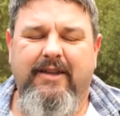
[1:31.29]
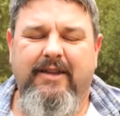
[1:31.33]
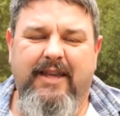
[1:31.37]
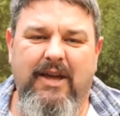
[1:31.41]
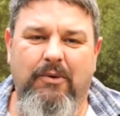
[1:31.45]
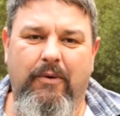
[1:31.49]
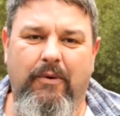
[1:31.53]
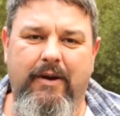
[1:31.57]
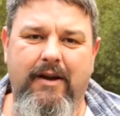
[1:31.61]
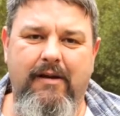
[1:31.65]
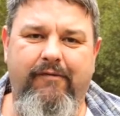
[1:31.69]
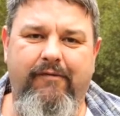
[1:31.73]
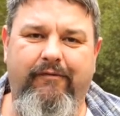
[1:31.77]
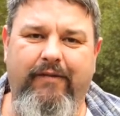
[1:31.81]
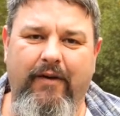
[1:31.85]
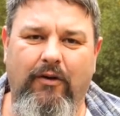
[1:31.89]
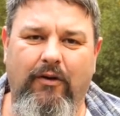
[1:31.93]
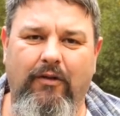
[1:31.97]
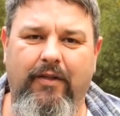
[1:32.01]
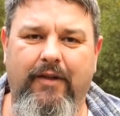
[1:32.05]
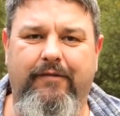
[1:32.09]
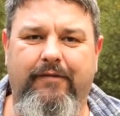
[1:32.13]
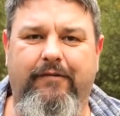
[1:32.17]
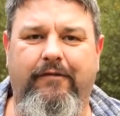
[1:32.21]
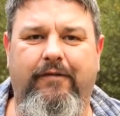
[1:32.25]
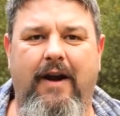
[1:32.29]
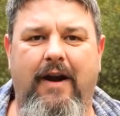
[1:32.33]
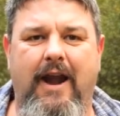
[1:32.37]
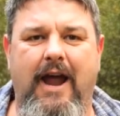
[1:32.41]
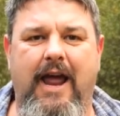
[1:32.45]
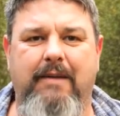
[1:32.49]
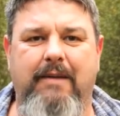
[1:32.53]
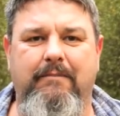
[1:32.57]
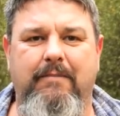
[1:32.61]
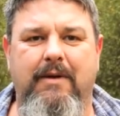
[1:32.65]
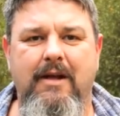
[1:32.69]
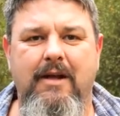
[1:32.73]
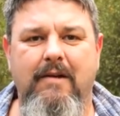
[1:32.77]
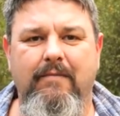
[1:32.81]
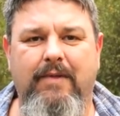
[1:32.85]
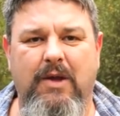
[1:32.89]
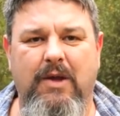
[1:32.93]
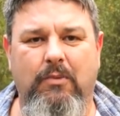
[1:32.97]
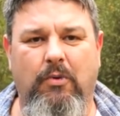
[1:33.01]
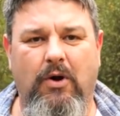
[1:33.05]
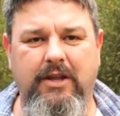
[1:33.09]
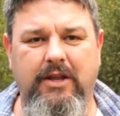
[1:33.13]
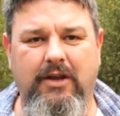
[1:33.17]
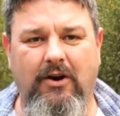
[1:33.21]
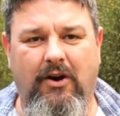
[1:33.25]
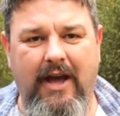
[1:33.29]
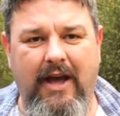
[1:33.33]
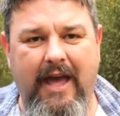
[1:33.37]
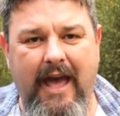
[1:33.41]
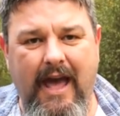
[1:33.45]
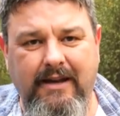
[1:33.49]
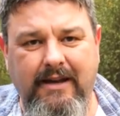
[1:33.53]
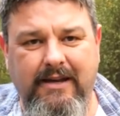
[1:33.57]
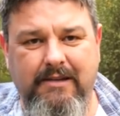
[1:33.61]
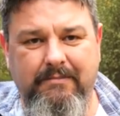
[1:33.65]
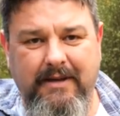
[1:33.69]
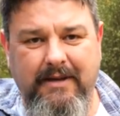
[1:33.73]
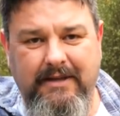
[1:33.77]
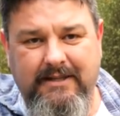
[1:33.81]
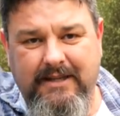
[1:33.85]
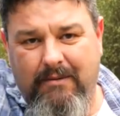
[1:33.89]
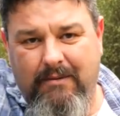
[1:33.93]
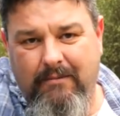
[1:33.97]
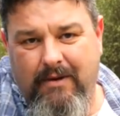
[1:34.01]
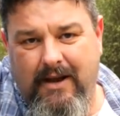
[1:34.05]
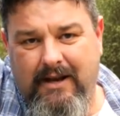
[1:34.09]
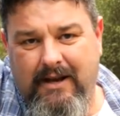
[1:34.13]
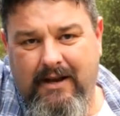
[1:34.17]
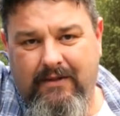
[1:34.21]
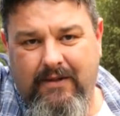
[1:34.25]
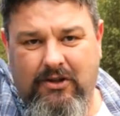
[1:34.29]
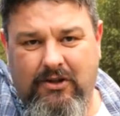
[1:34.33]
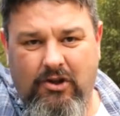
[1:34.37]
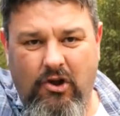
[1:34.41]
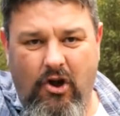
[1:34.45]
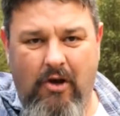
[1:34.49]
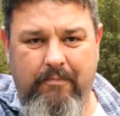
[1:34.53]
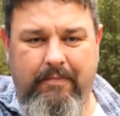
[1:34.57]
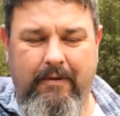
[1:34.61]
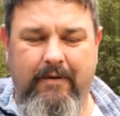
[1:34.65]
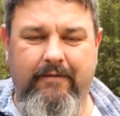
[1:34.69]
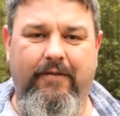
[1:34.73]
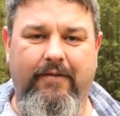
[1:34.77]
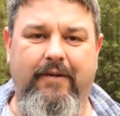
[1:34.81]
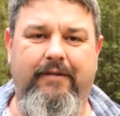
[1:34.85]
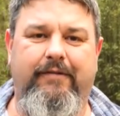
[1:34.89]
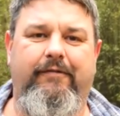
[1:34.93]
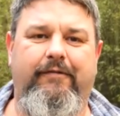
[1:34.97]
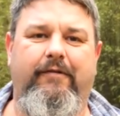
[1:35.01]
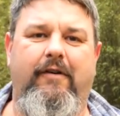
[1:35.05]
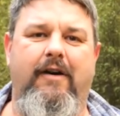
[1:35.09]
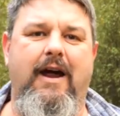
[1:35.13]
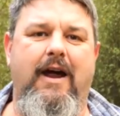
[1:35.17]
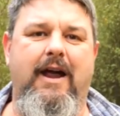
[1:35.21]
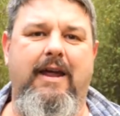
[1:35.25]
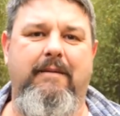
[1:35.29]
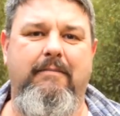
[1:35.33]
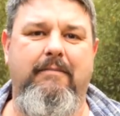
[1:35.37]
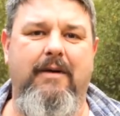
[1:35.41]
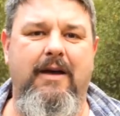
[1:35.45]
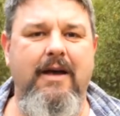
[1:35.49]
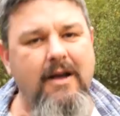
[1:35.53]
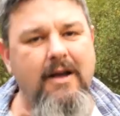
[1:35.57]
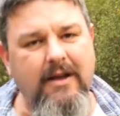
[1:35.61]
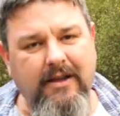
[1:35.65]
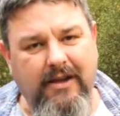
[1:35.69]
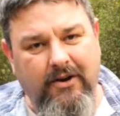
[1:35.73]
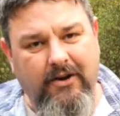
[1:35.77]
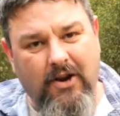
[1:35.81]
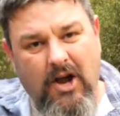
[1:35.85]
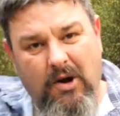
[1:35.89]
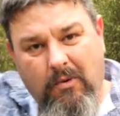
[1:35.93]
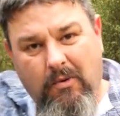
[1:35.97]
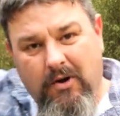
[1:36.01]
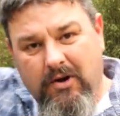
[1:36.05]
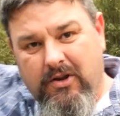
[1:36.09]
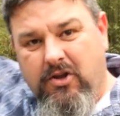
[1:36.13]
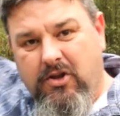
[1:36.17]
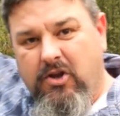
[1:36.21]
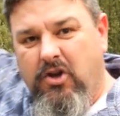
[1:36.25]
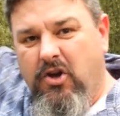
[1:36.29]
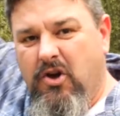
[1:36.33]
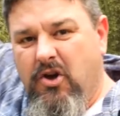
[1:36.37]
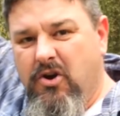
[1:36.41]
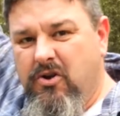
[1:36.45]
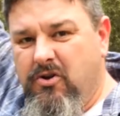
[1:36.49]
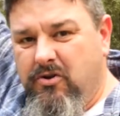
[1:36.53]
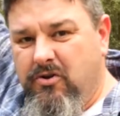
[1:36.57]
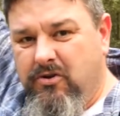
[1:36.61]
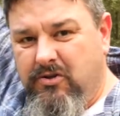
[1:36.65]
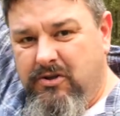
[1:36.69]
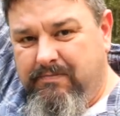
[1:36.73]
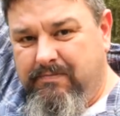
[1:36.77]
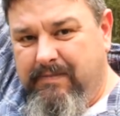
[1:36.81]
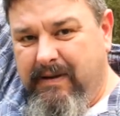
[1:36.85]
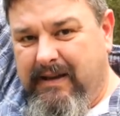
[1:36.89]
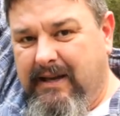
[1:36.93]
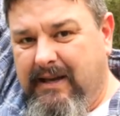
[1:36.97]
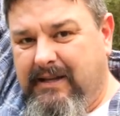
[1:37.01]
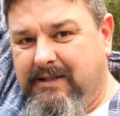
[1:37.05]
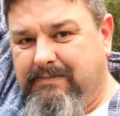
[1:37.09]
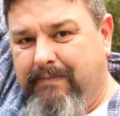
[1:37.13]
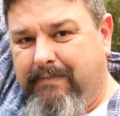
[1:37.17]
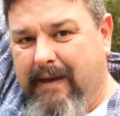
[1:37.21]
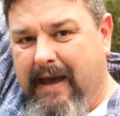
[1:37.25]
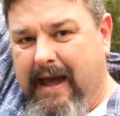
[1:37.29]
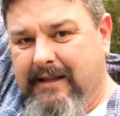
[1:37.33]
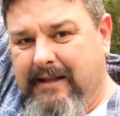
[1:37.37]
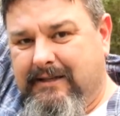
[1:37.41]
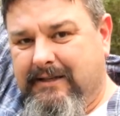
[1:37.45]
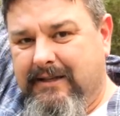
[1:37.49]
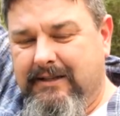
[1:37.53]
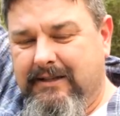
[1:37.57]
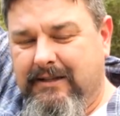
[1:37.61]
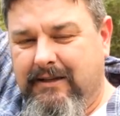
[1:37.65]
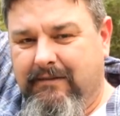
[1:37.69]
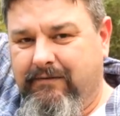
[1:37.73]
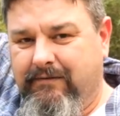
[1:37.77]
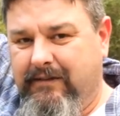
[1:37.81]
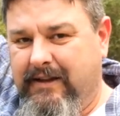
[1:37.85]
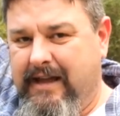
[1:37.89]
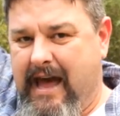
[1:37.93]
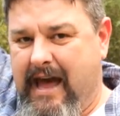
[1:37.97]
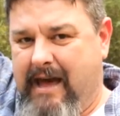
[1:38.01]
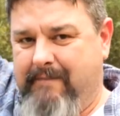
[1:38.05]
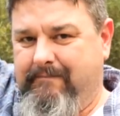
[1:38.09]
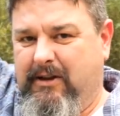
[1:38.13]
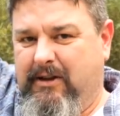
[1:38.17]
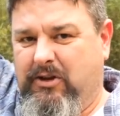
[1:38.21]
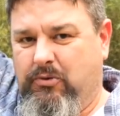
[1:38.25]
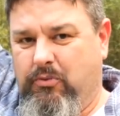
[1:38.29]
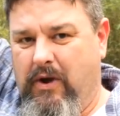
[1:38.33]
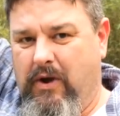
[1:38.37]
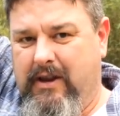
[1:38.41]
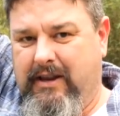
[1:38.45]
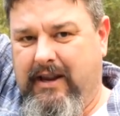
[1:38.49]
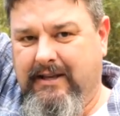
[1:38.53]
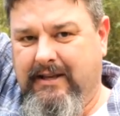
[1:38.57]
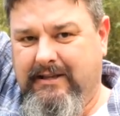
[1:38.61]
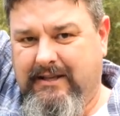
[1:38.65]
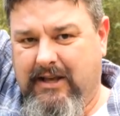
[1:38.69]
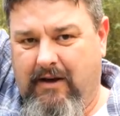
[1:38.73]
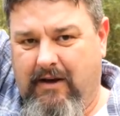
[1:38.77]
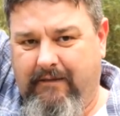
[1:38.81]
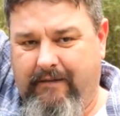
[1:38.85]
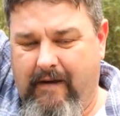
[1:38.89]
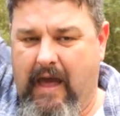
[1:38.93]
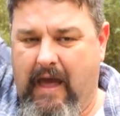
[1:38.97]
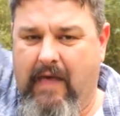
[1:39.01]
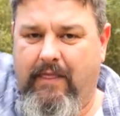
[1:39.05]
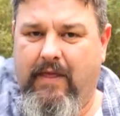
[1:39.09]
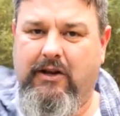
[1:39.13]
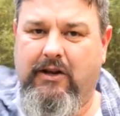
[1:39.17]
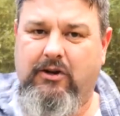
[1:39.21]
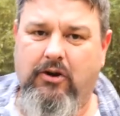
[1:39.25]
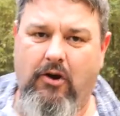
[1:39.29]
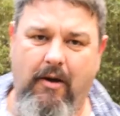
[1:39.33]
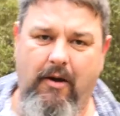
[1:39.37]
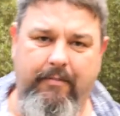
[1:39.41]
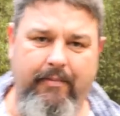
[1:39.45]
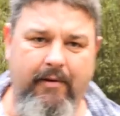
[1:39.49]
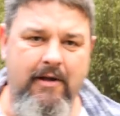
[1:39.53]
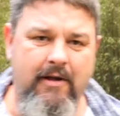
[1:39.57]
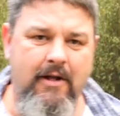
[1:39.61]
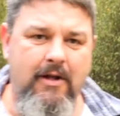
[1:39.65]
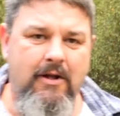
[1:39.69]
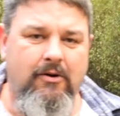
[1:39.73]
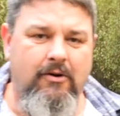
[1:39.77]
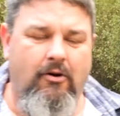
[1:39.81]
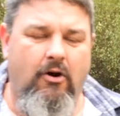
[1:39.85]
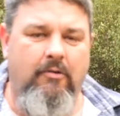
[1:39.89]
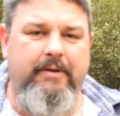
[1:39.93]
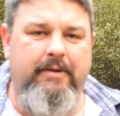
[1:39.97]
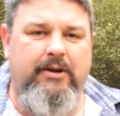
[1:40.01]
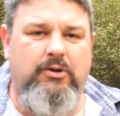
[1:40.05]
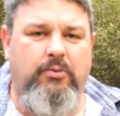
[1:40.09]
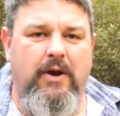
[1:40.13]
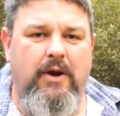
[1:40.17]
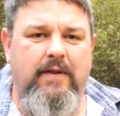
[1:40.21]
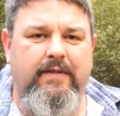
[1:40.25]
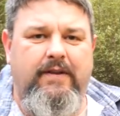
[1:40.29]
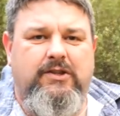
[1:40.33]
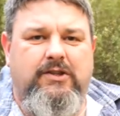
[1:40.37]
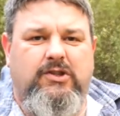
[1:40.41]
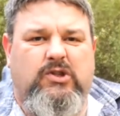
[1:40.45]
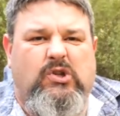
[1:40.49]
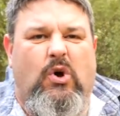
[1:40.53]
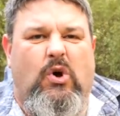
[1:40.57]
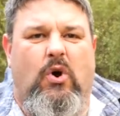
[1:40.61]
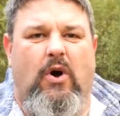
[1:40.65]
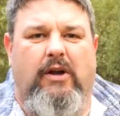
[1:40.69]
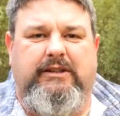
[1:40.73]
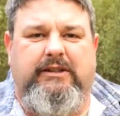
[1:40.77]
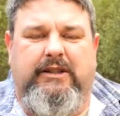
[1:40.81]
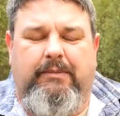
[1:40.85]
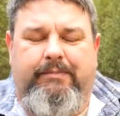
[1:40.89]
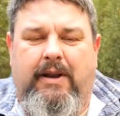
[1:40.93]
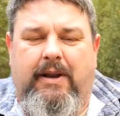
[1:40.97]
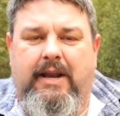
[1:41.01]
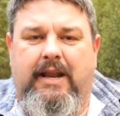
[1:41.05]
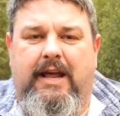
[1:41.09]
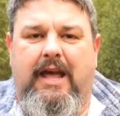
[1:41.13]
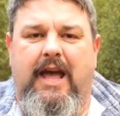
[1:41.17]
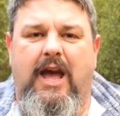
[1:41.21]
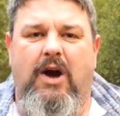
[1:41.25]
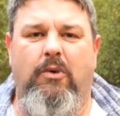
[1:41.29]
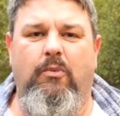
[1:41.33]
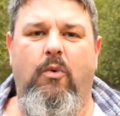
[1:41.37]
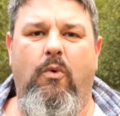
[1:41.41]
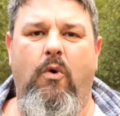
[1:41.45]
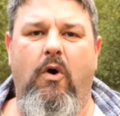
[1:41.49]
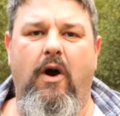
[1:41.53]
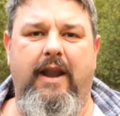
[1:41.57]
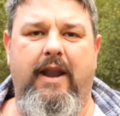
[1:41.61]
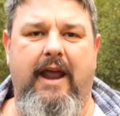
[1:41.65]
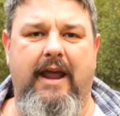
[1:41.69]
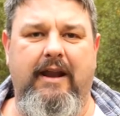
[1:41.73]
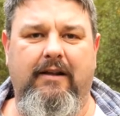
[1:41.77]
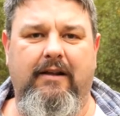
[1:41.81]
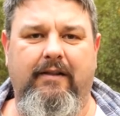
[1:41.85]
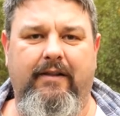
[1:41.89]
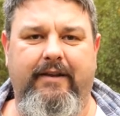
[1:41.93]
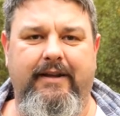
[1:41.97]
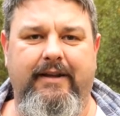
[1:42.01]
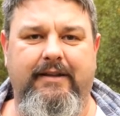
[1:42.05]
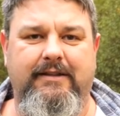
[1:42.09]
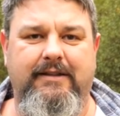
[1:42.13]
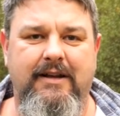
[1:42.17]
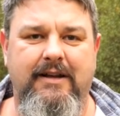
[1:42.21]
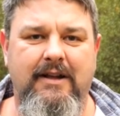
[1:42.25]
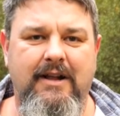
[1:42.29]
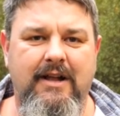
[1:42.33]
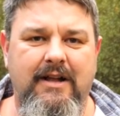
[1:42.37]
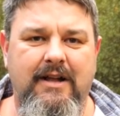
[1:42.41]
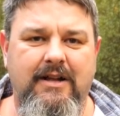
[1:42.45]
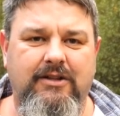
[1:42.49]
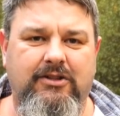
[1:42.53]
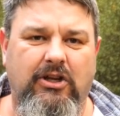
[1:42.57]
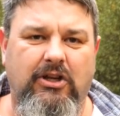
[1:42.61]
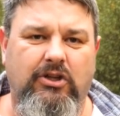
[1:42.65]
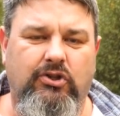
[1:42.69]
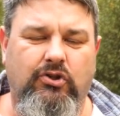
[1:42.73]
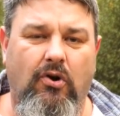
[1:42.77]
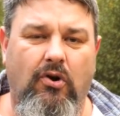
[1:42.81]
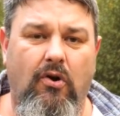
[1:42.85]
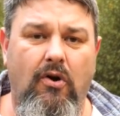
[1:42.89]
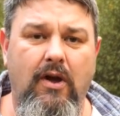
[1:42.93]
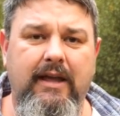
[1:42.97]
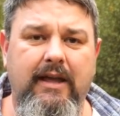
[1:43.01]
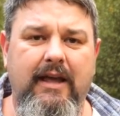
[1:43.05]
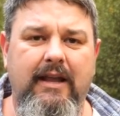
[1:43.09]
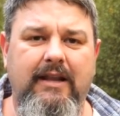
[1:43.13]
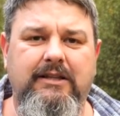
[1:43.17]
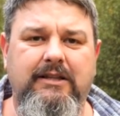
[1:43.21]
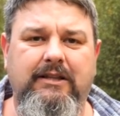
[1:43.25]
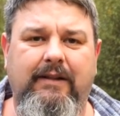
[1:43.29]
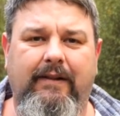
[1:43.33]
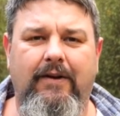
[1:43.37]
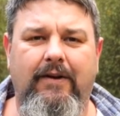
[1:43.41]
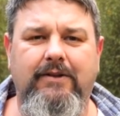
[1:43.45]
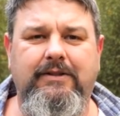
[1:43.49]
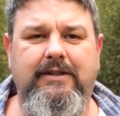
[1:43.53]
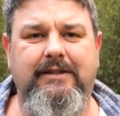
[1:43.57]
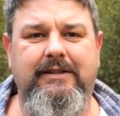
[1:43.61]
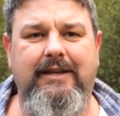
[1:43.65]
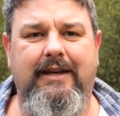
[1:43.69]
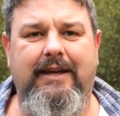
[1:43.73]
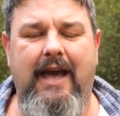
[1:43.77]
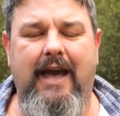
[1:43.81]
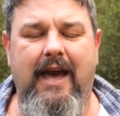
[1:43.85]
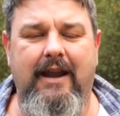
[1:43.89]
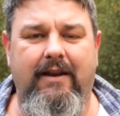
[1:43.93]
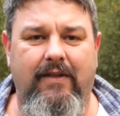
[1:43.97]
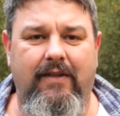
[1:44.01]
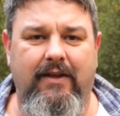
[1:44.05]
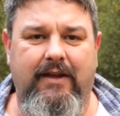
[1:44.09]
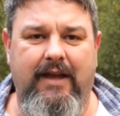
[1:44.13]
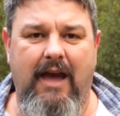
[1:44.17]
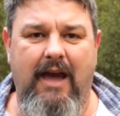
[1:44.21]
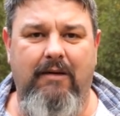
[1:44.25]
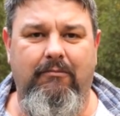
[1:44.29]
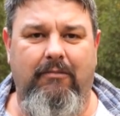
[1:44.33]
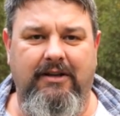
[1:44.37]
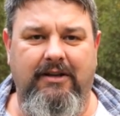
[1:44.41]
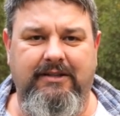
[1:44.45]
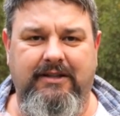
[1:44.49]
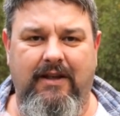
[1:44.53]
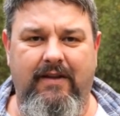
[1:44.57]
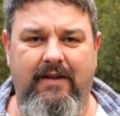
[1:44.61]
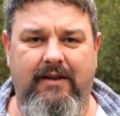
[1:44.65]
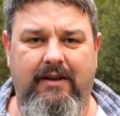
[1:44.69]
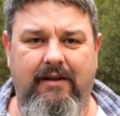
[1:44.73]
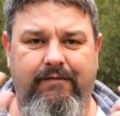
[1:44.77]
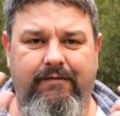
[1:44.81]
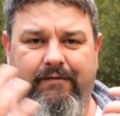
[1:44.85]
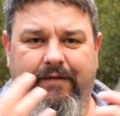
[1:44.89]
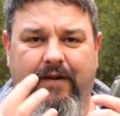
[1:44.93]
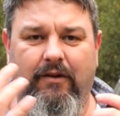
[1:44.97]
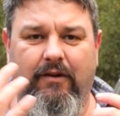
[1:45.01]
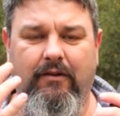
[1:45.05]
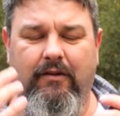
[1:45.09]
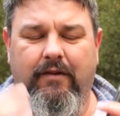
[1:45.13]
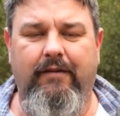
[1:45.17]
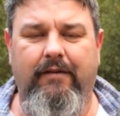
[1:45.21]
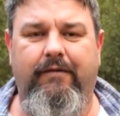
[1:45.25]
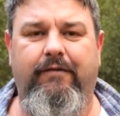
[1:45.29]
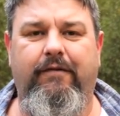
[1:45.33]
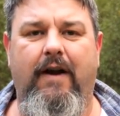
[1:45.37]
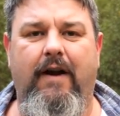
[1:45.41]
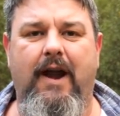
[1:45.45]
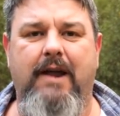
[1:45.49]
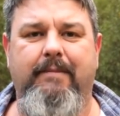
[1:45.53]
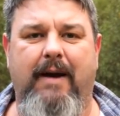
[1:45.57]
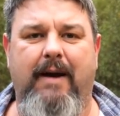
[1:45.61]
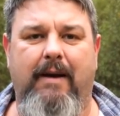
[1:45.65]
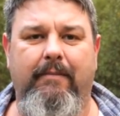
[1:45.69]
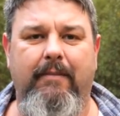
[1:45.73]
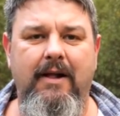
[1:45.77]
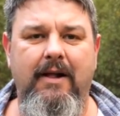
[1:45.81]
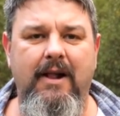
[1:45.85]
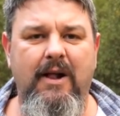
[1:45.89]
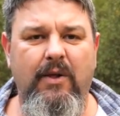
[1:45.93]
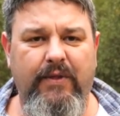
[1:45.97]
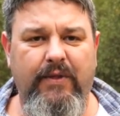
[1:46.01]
You want to fill the frame. You want your head to be somewhere near the top of the frame. You don't want huge, big expanses of gap between yourself and the top or between the sides, depending how wide angle it is. So try and get as close as you can to the camera so that you fill the frame up.